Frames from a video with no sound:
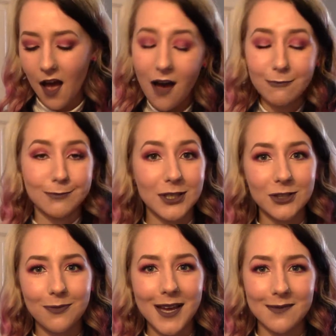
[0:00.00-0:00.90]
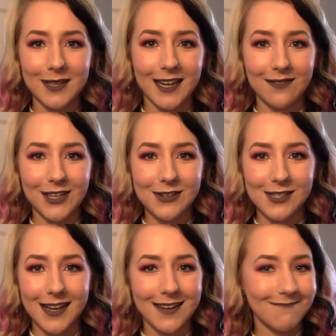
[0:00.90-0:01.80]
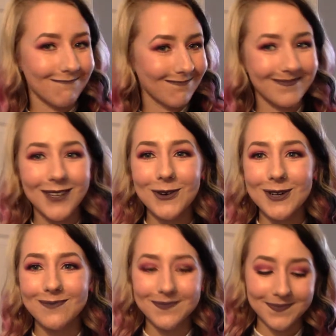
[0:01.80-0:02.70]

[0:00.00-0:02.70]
Oh, a bunch of makeup that I haven't used yet. Cool.